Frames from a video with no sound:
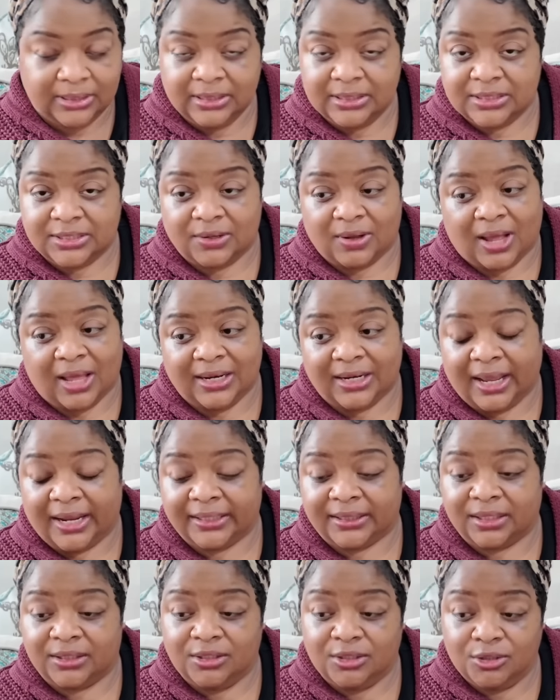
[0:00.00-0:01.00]
So I like
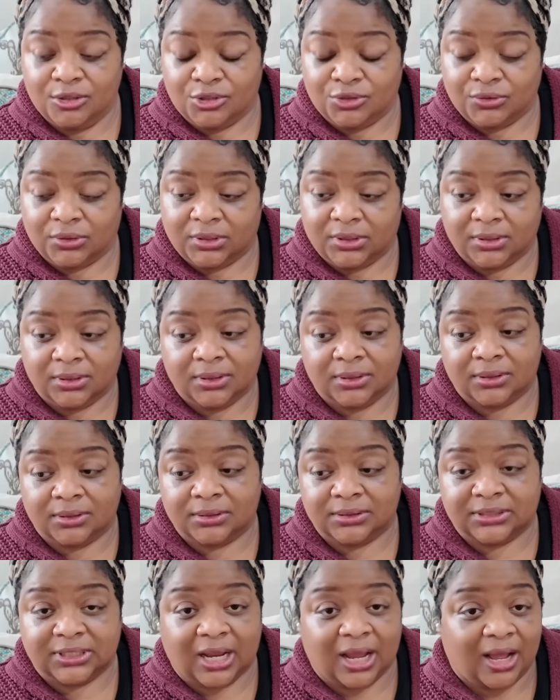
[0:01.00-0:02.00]
the neutral
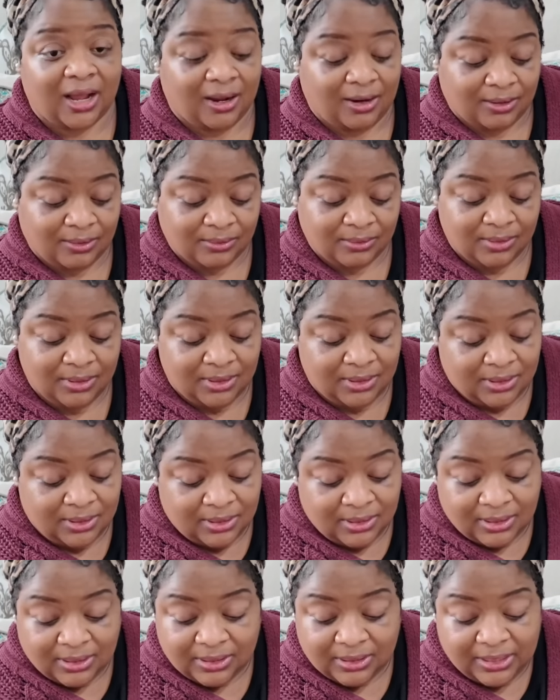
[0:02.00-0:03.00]
colors, y'all.
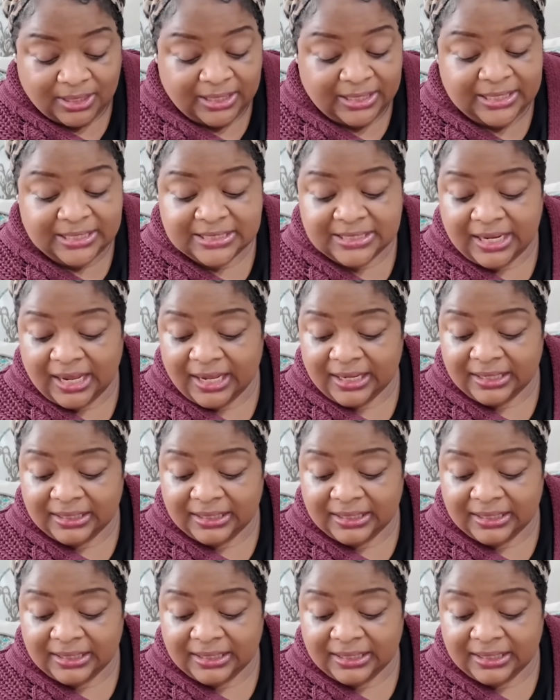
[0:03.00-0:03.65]
He's not